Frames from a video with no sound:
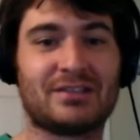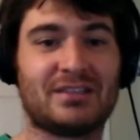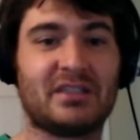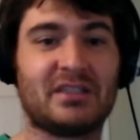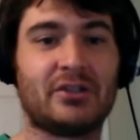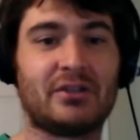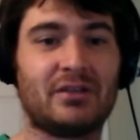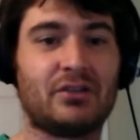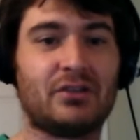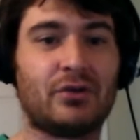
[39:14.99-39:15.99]
Seager and
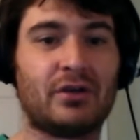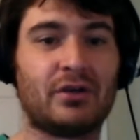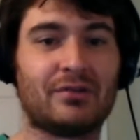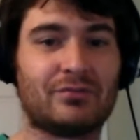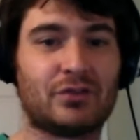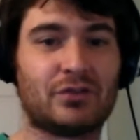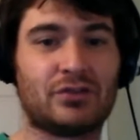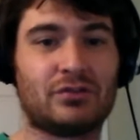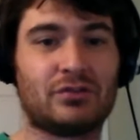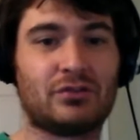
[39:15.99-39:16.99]
Lindor and
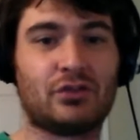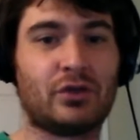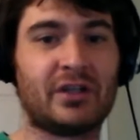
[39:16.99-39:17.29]
Story.